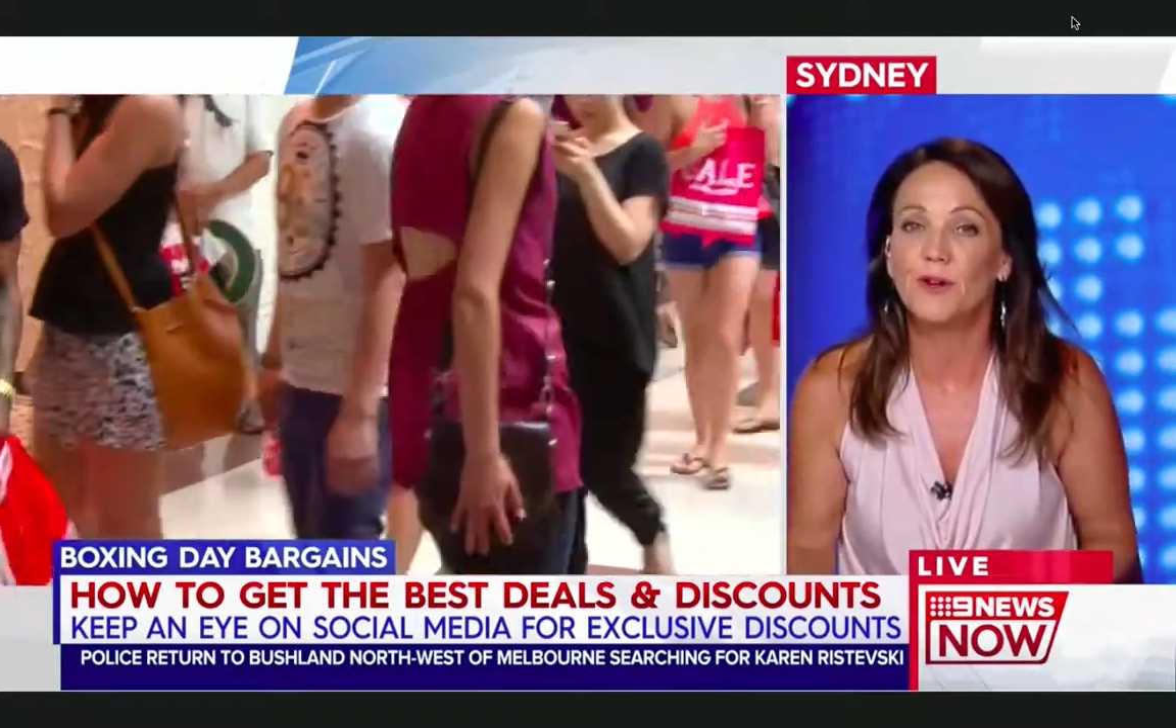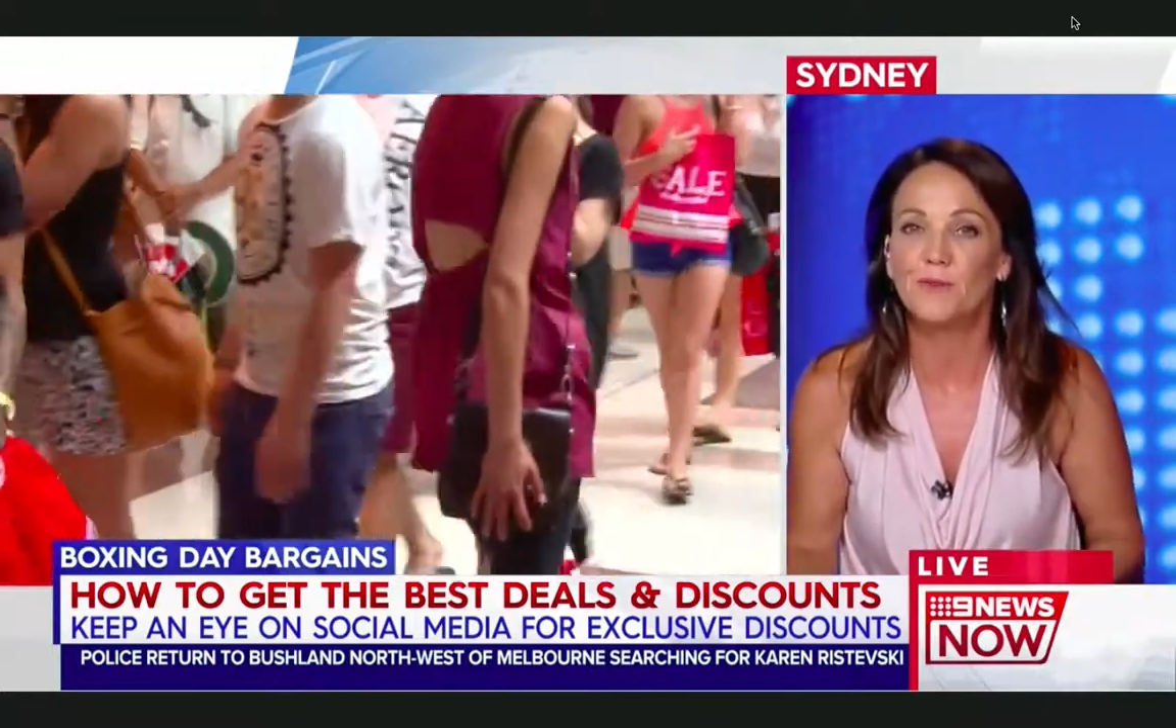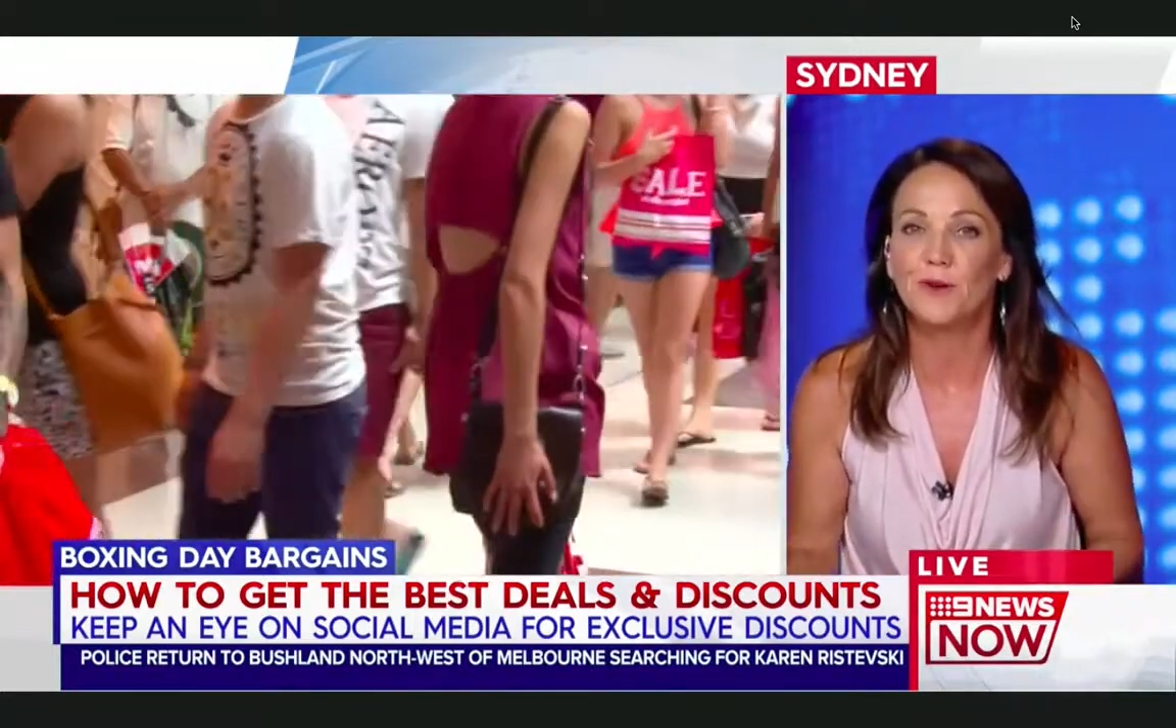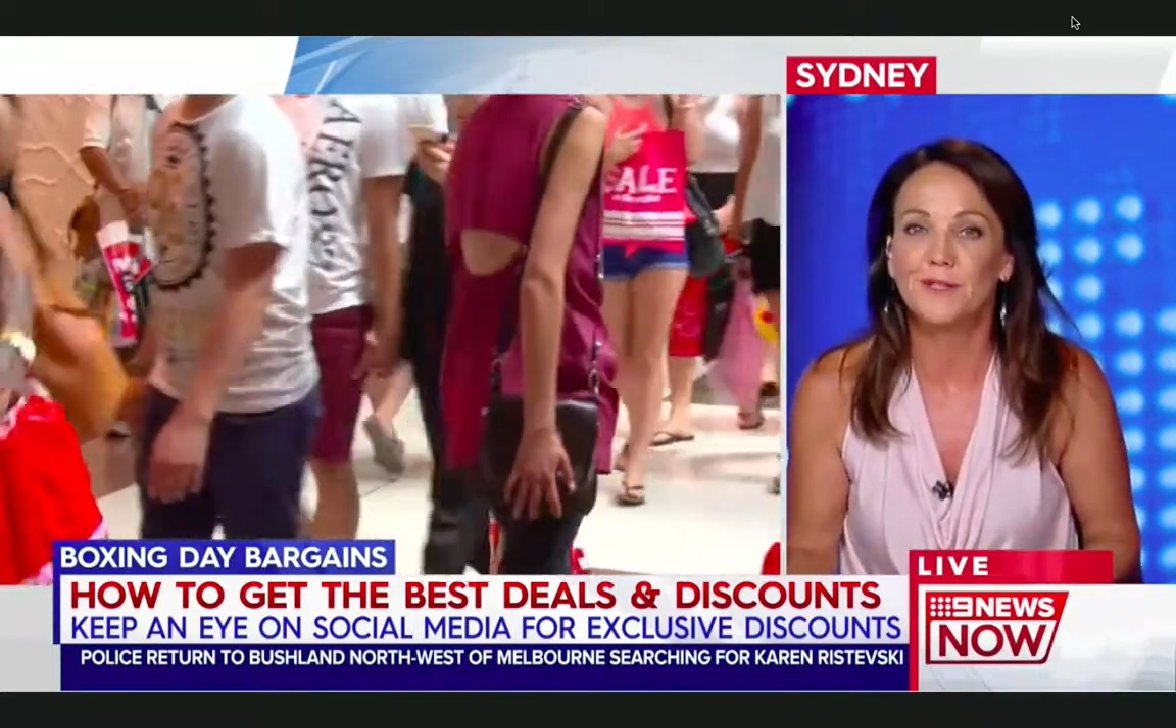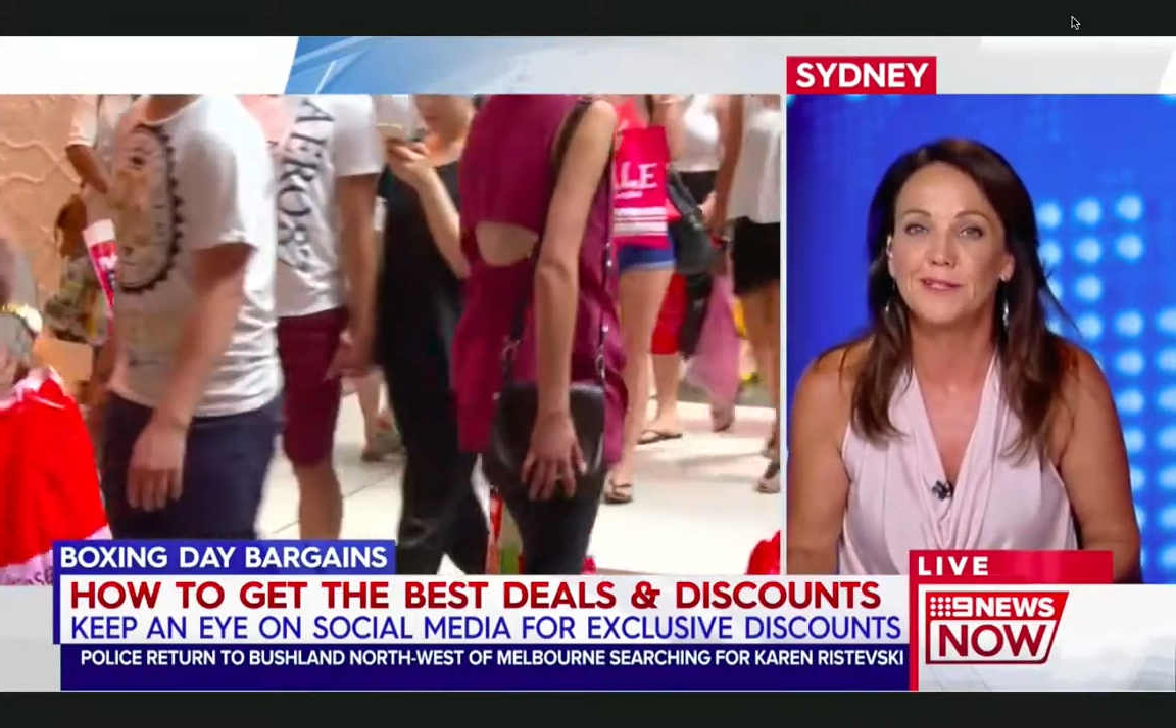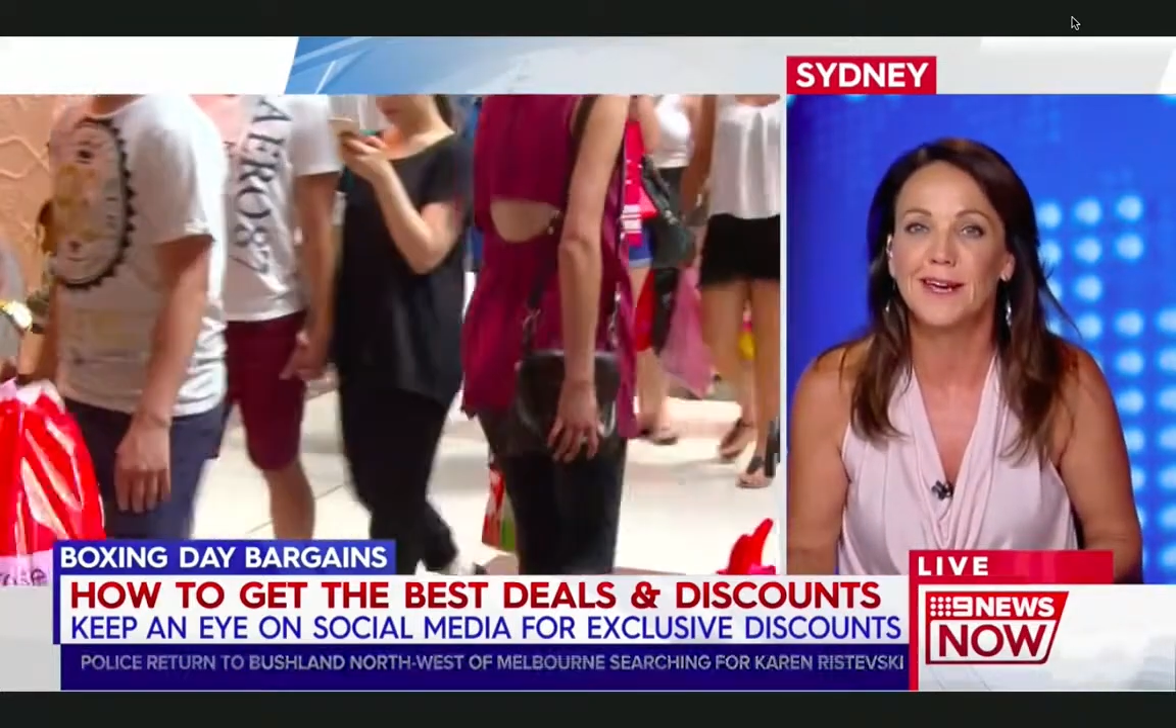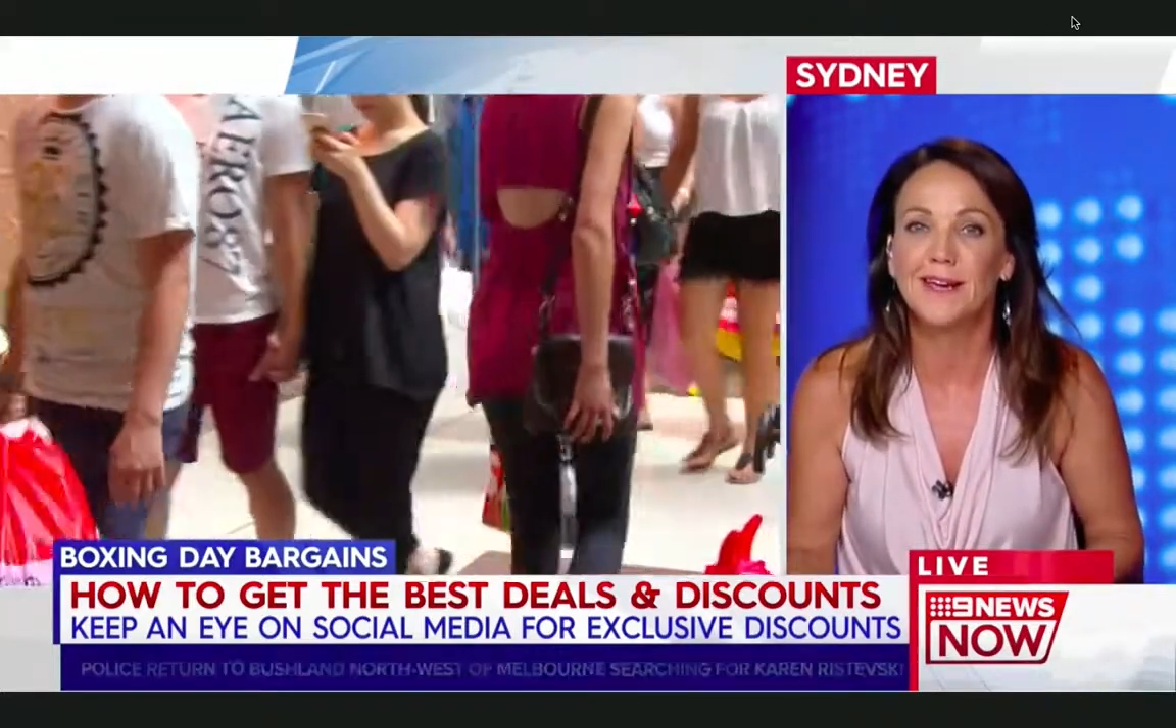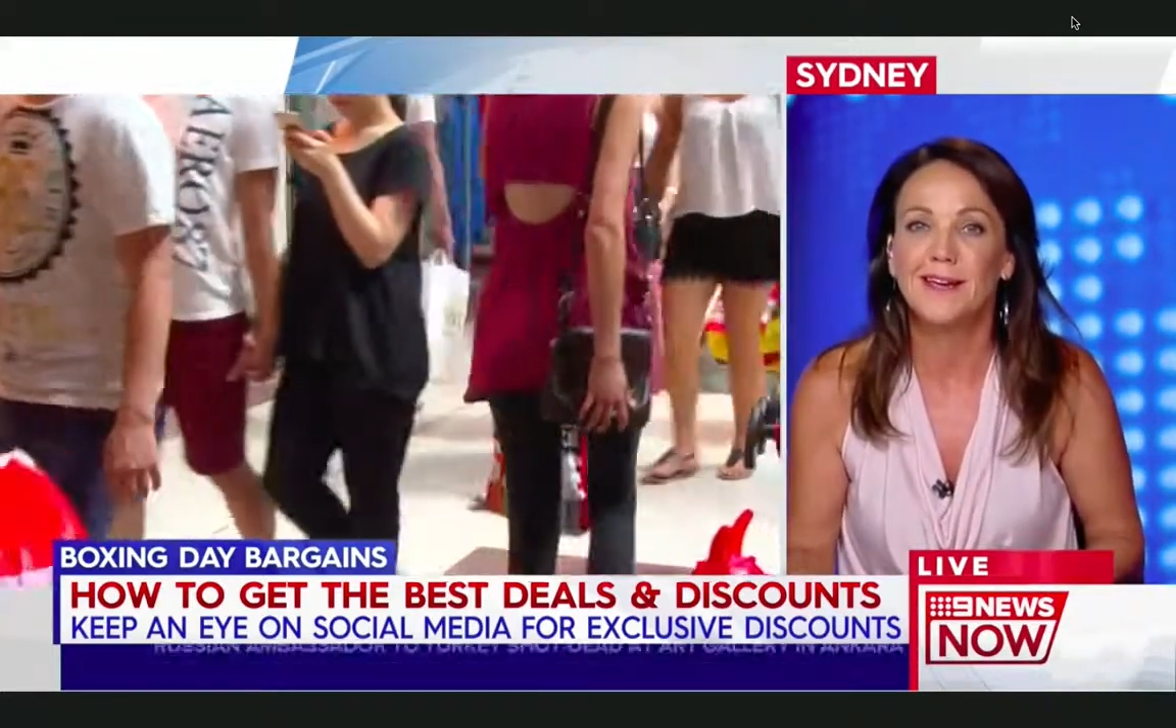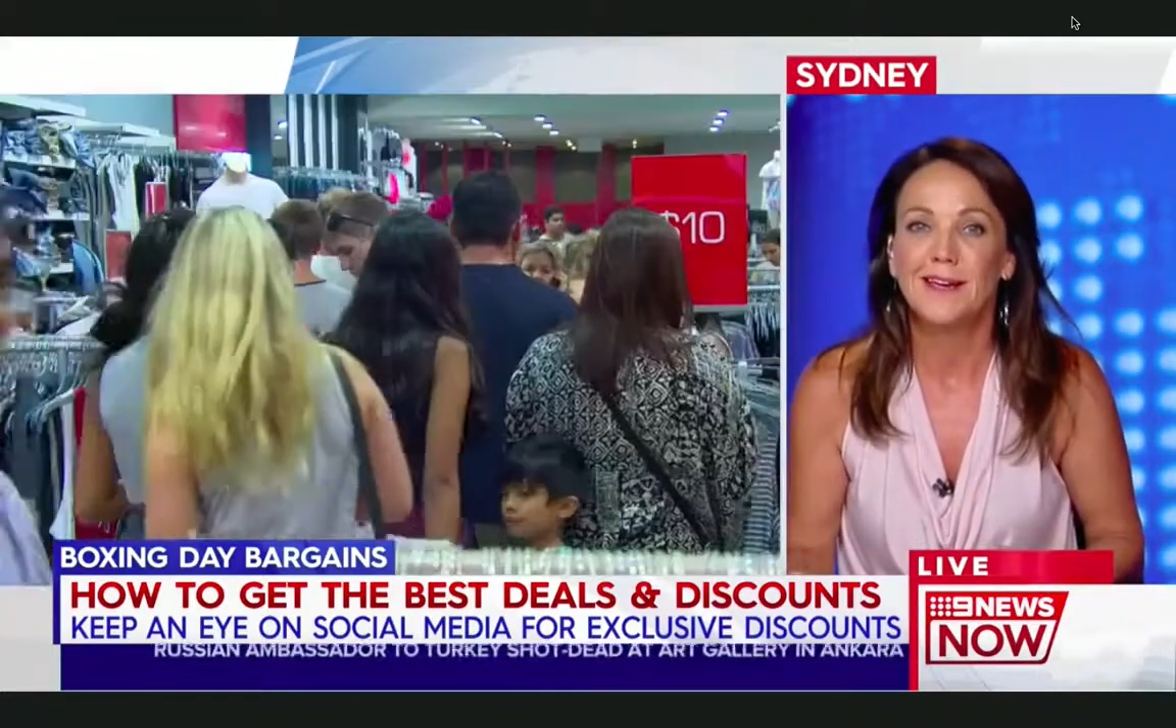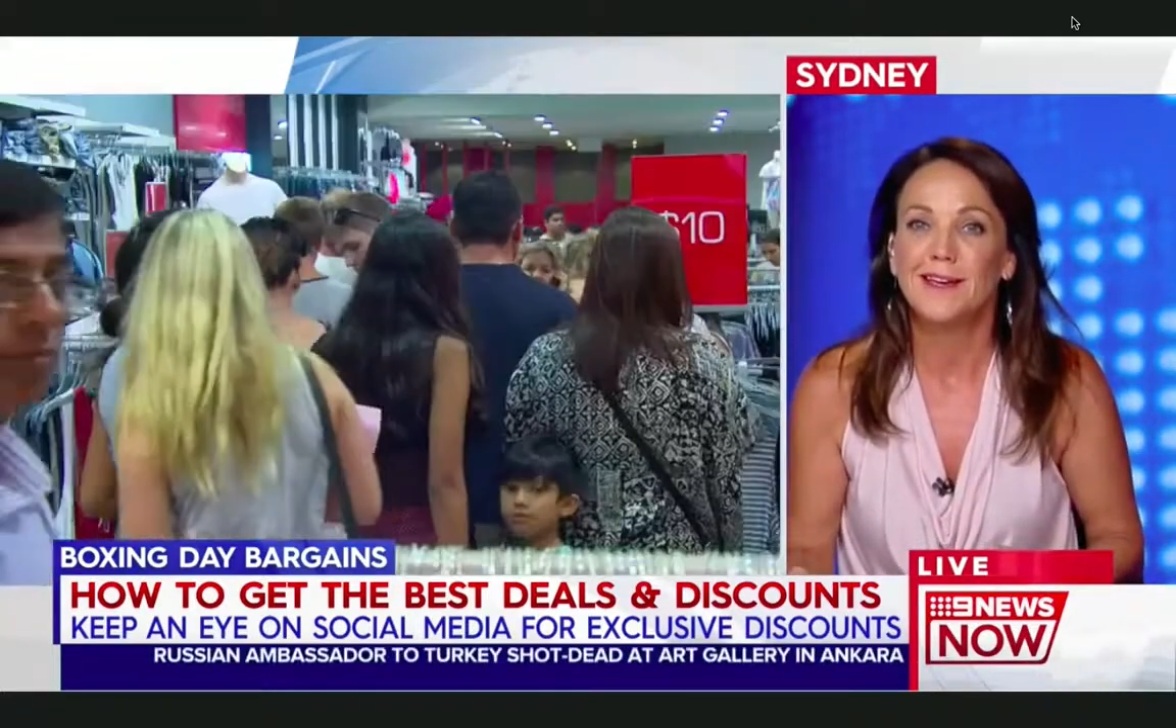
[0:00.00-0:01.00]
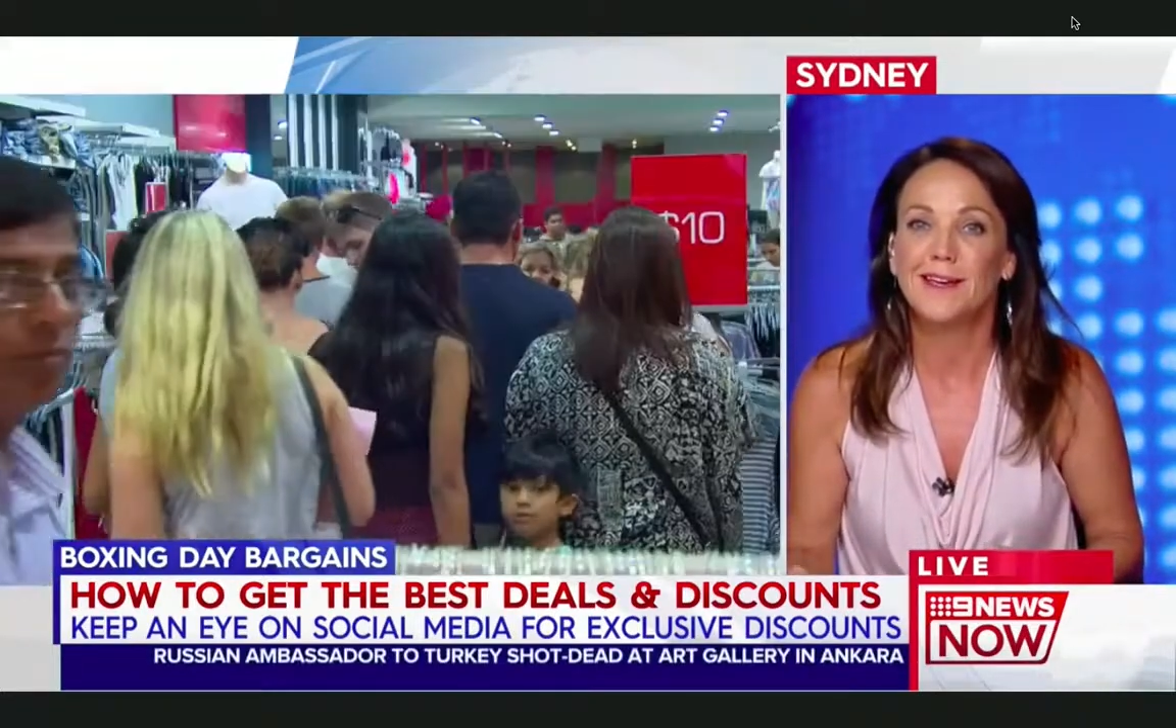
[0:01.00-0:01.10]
on Boxing Day, you